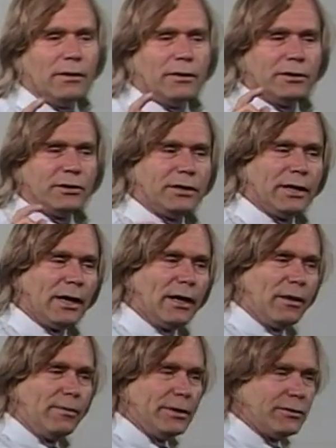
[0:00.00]
that you take
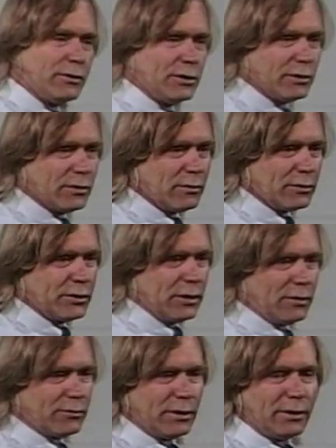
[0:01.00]
elementary school
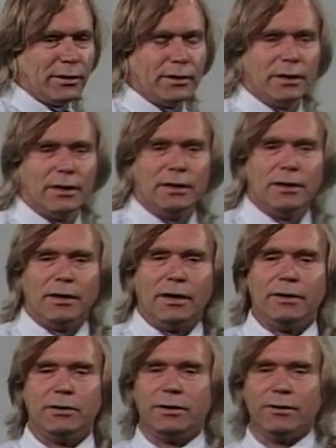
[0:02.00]
children
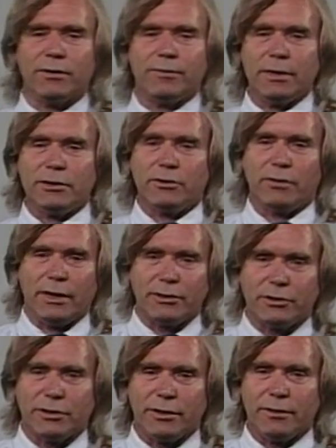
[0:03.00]
and you give them this
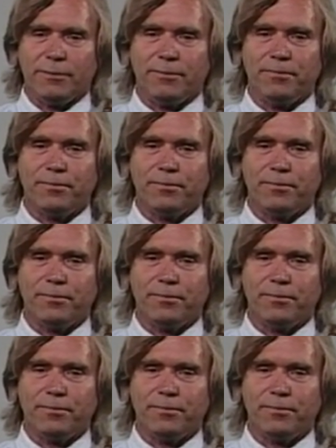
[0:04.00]
question: